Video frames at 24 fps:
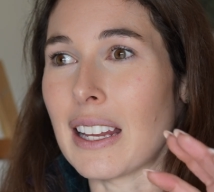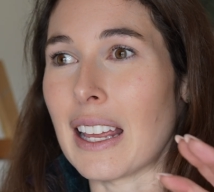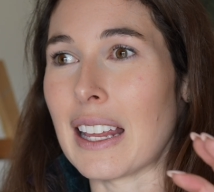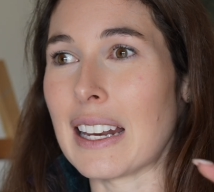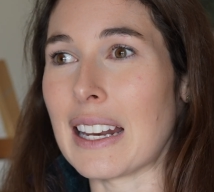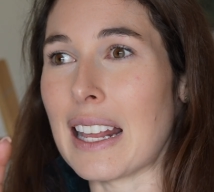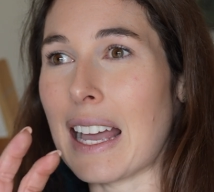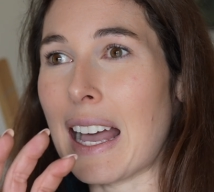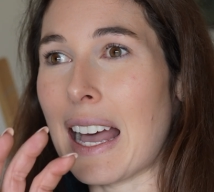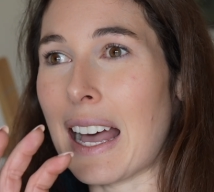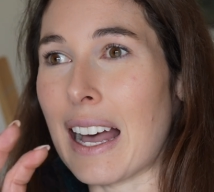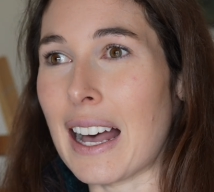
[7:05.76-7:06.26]
and
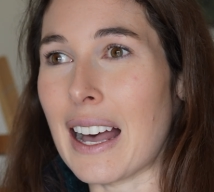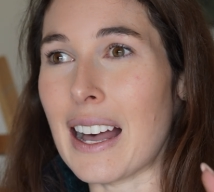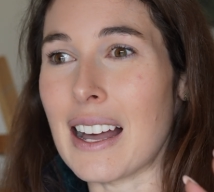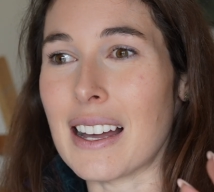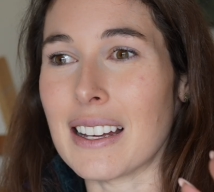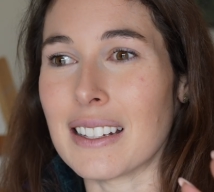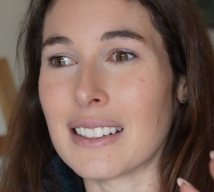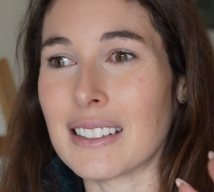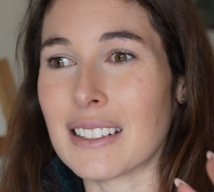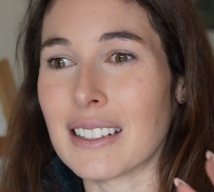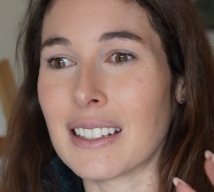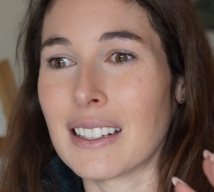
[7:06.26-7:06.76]

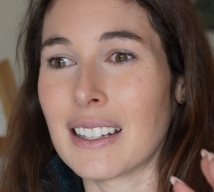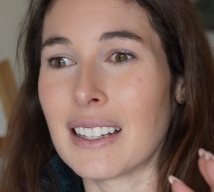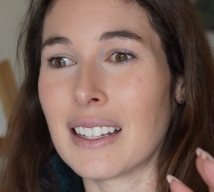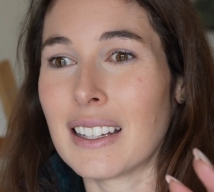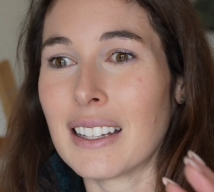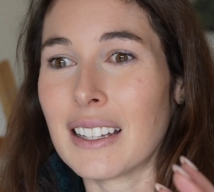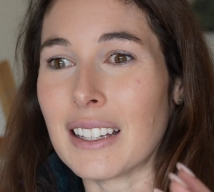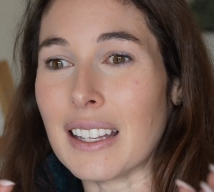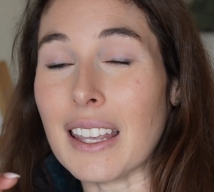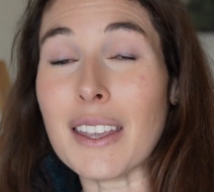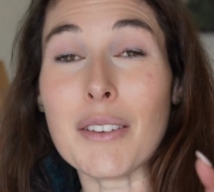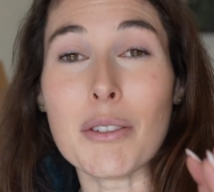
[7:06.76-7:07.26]
add
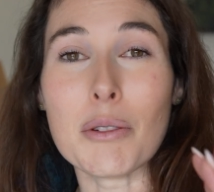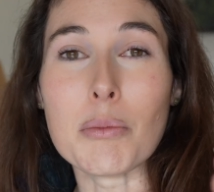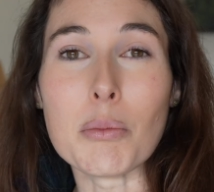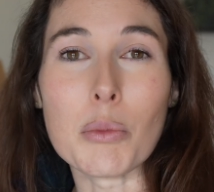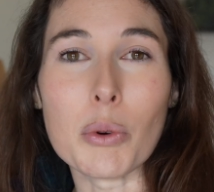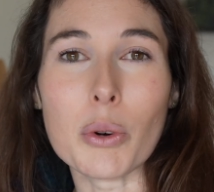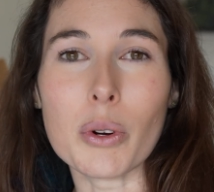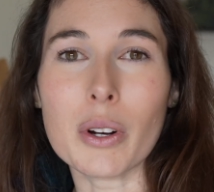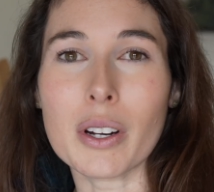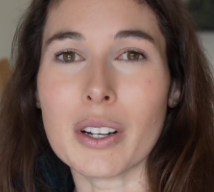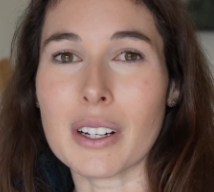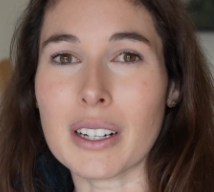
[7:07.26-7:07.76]
even
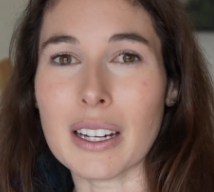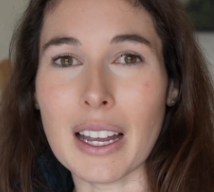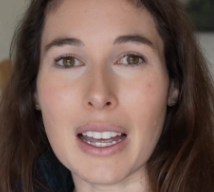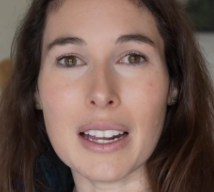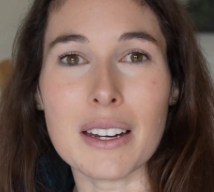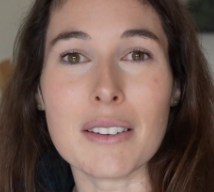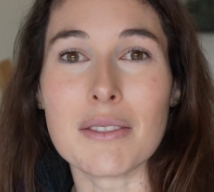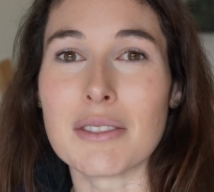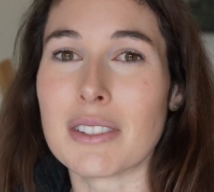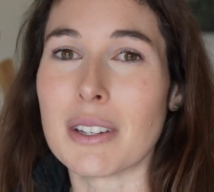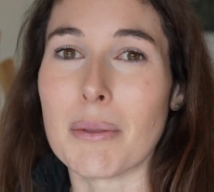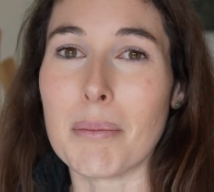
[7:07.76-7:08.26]
more kind
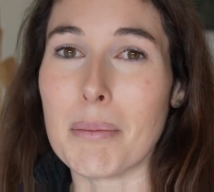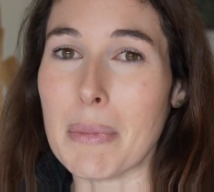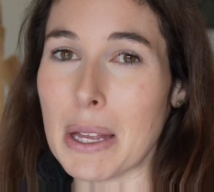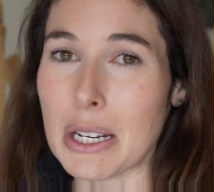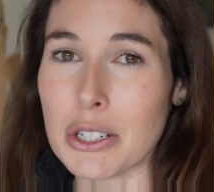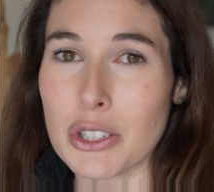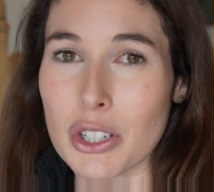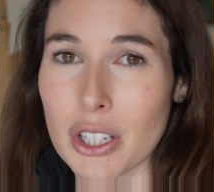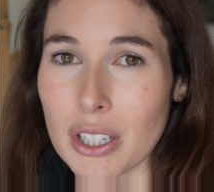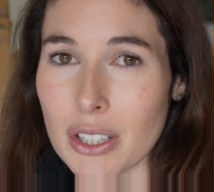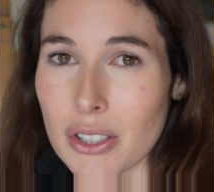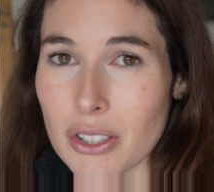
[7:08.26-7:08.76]
of
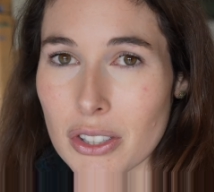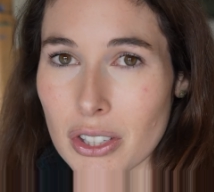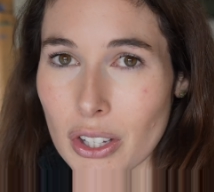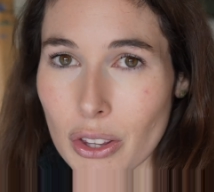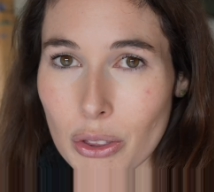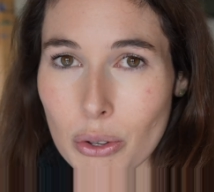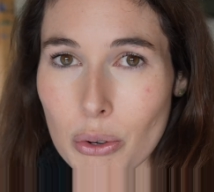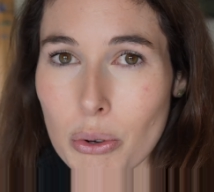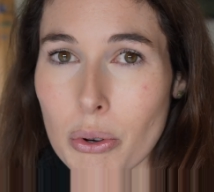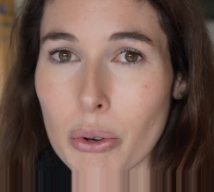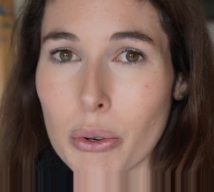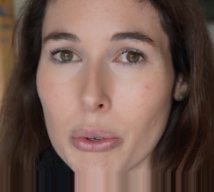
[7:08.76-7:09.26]
dimension to the
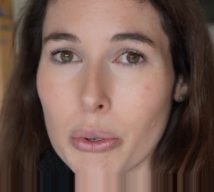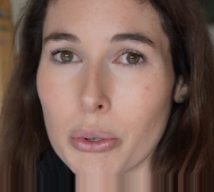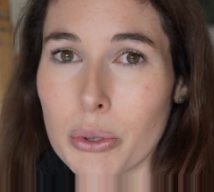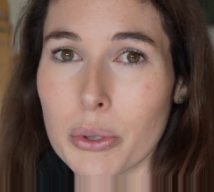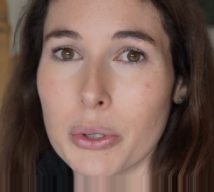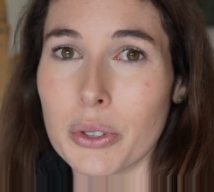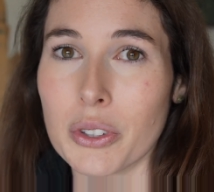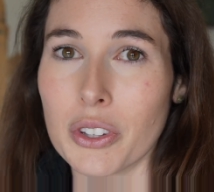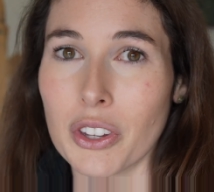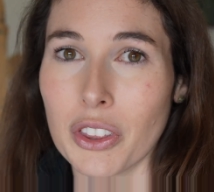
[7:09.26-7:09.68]
whole